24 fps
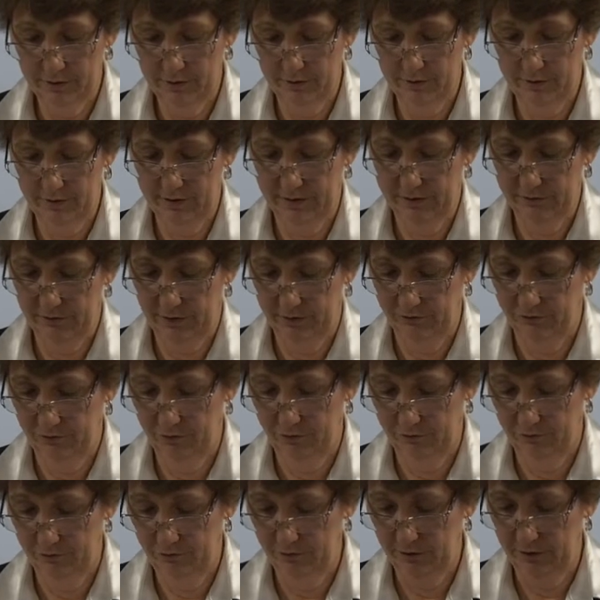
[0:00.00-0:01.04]
One of the things I
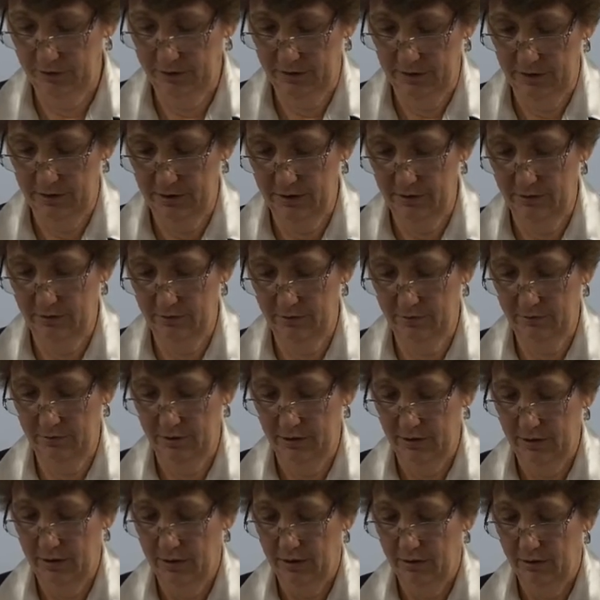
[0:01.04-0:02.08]
showed you in
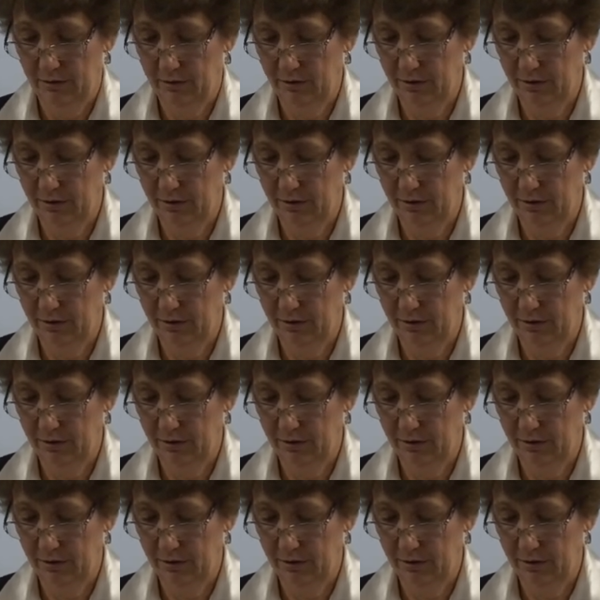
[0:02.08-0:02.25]
here